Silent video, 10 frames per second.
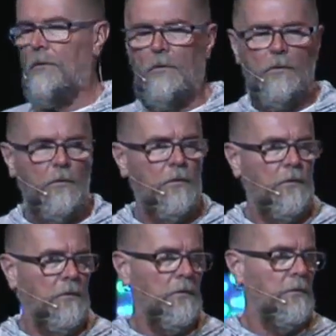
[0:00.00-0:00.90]

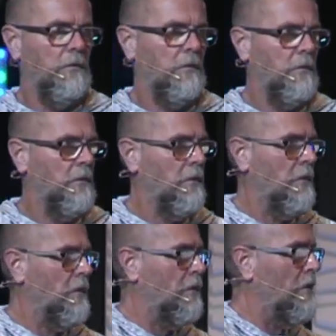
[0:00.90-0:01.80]

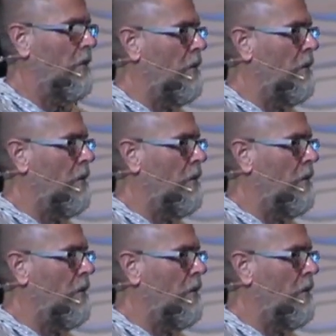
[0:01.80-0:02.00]
Nobody speaks.